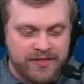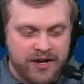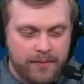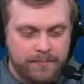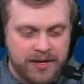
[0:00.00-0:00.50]

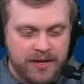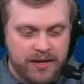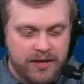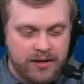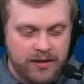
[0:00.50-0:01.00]
ended up
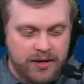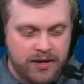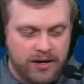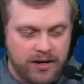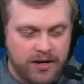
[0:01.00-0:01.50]
being
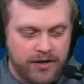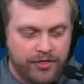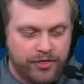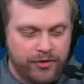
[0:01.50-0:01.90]
uh,